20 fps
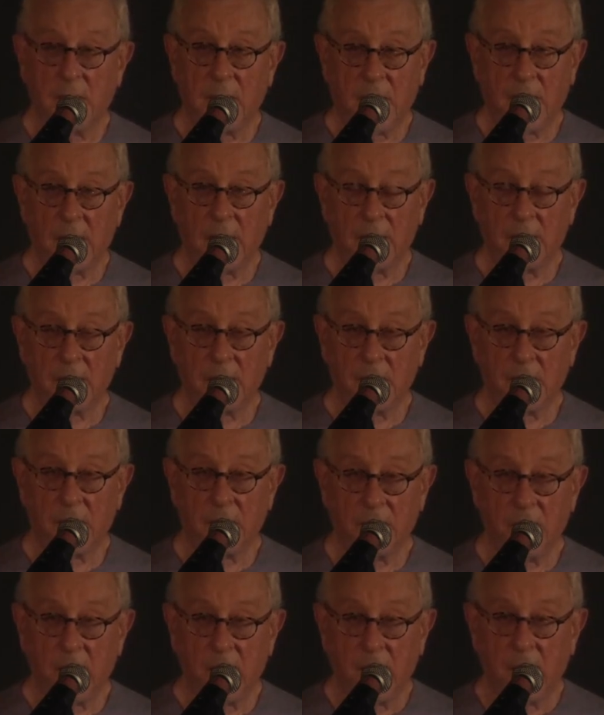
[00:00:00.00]

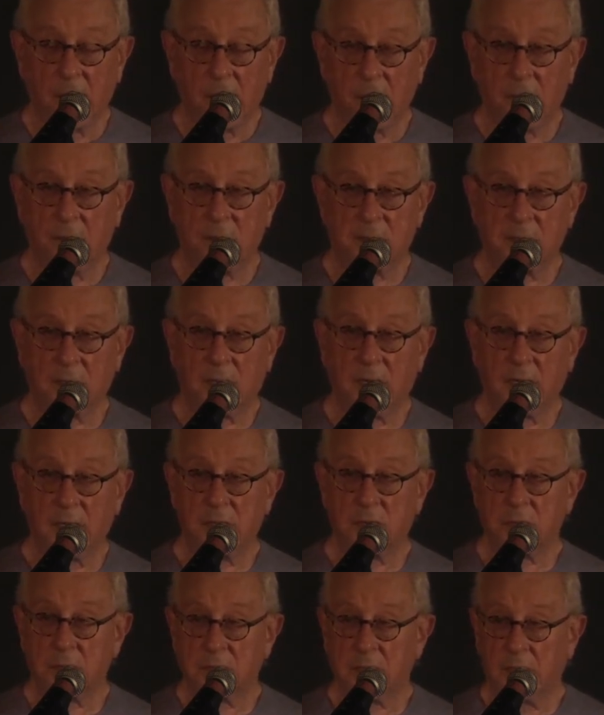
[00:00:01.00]
And,
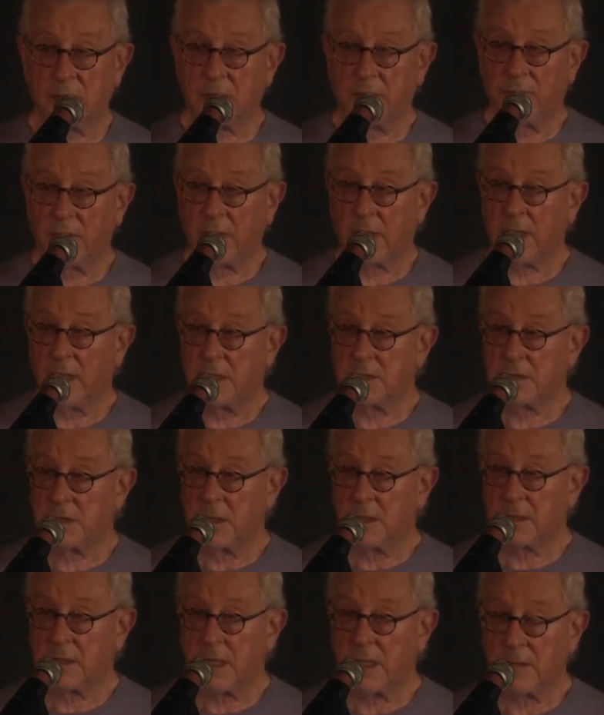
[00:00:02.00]
psychiatrists like to vacation
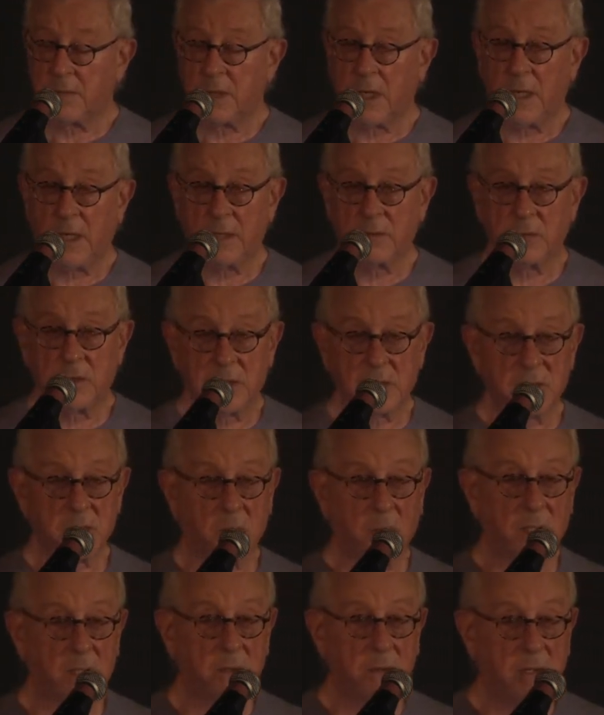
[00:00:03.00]
on Cape Cod, which is
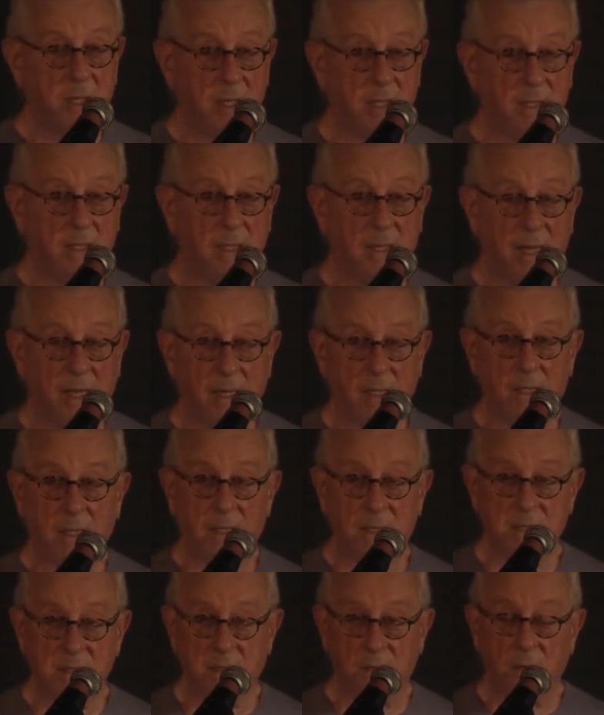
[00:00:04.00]
why you can't get
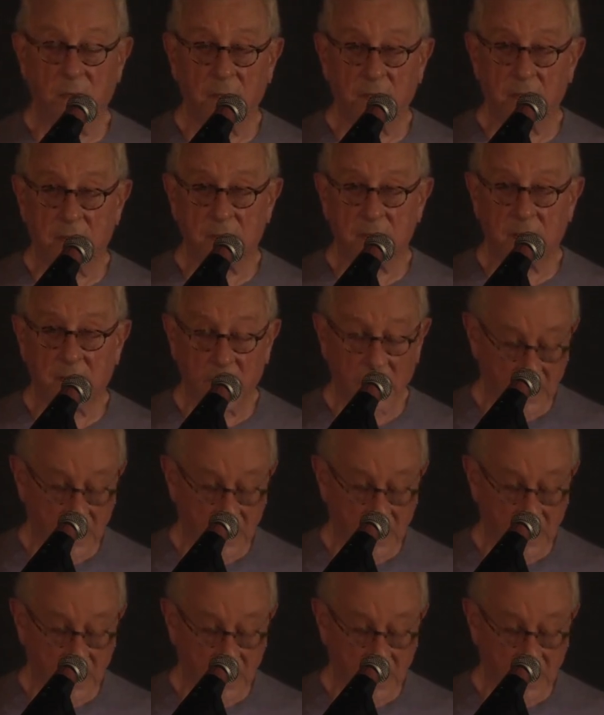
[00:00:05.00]
analyzed in August.